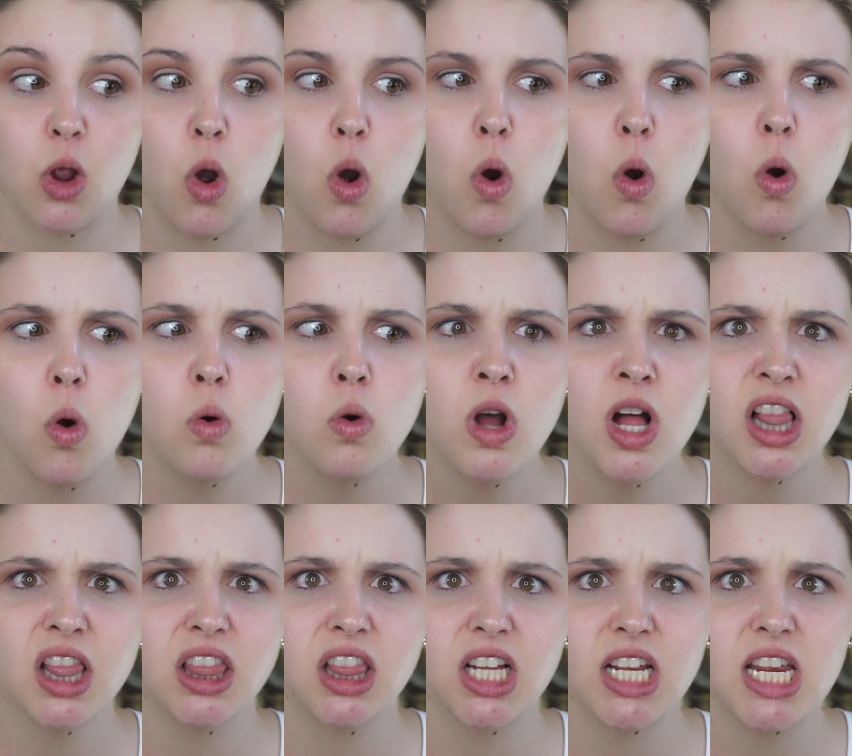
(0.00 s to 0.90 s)

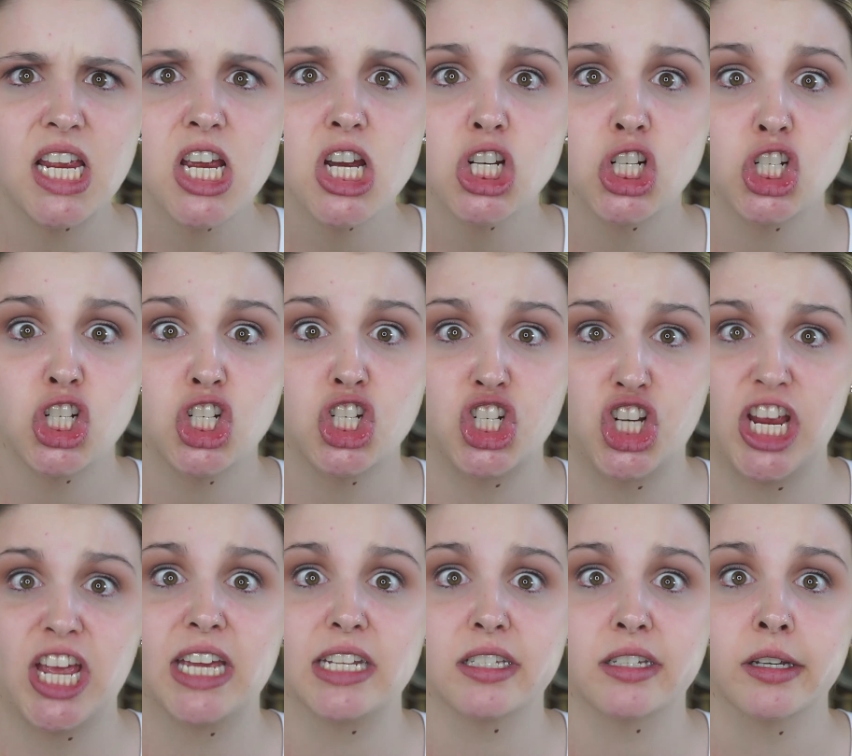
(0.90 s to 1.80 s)
holy
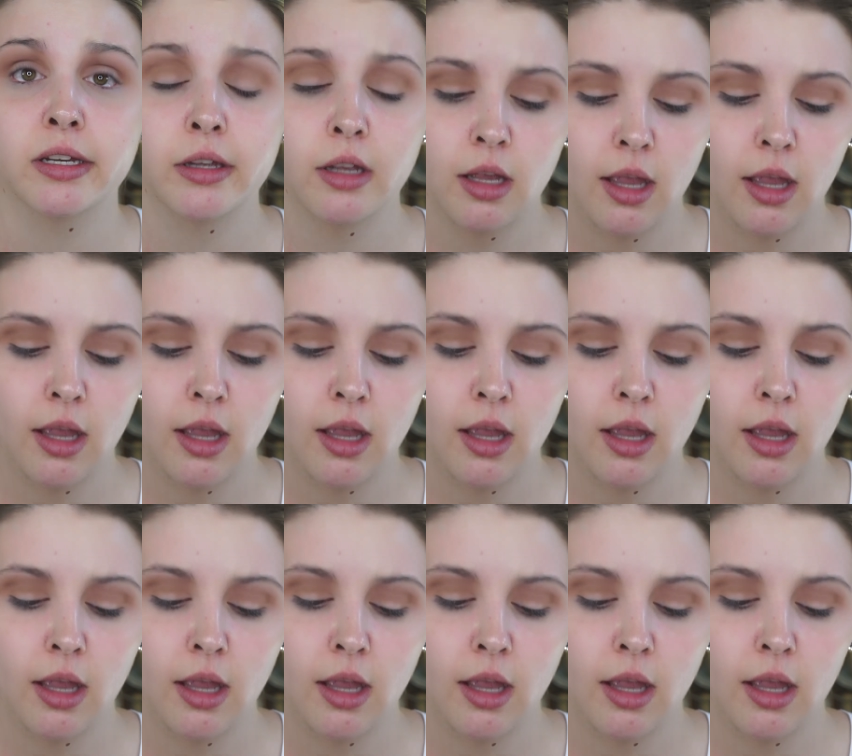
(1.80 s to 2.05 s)
shit.